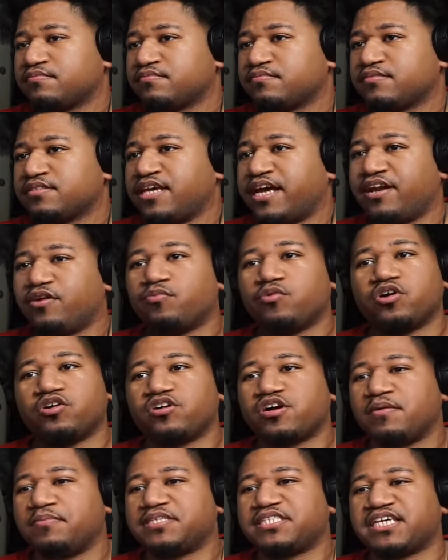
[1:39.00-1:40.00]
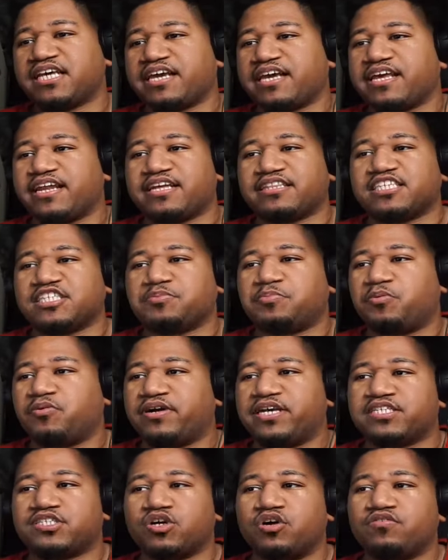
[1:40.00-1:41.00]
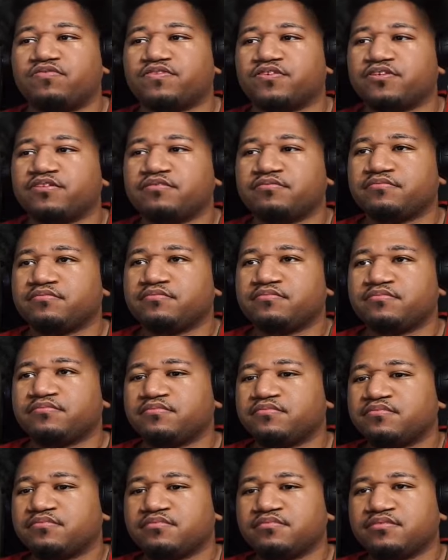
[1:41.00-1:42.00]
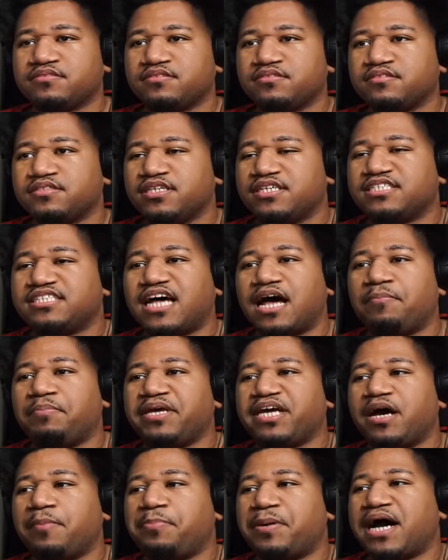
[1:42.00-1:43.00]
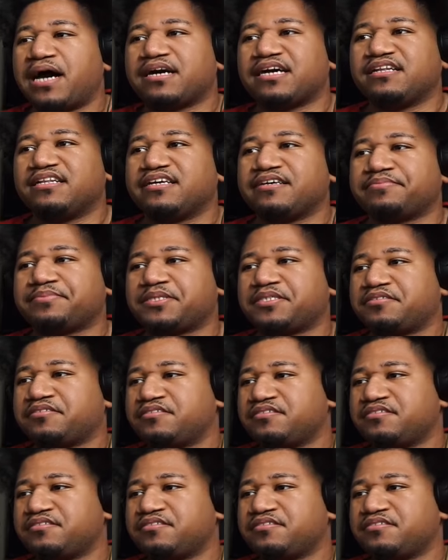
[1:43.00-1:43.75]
Yeah, the world coming to an end at this point. It's over. The zombie apocalypse.